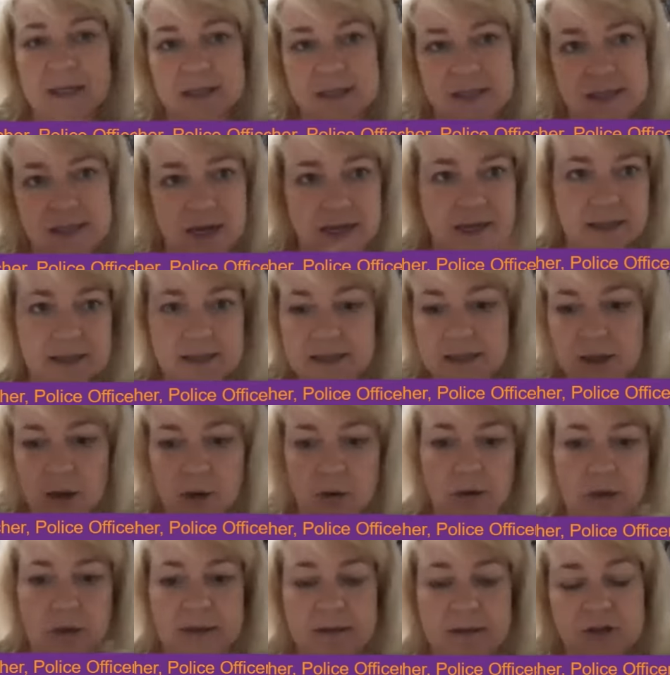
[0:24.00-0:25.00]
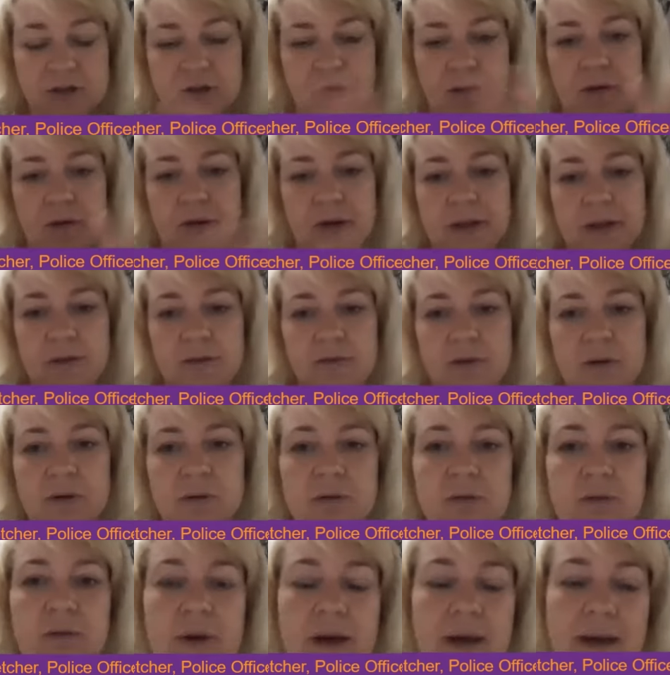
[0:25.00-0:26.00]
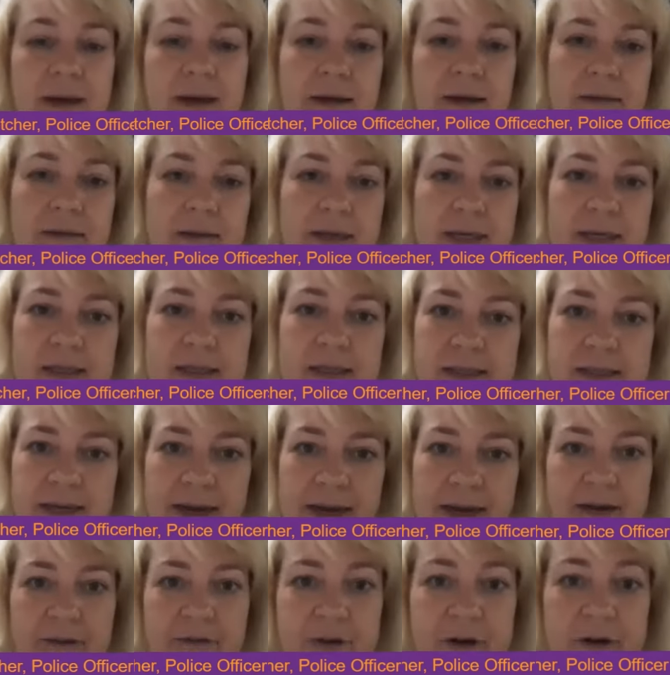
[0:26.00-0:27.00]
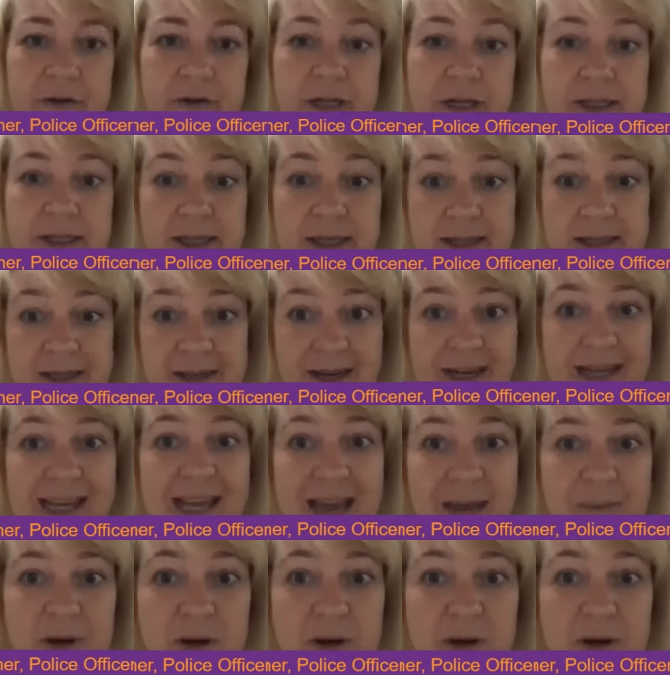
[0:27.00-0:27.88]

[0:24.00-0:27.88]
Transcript: I started scrolling through the internet of various things, and I came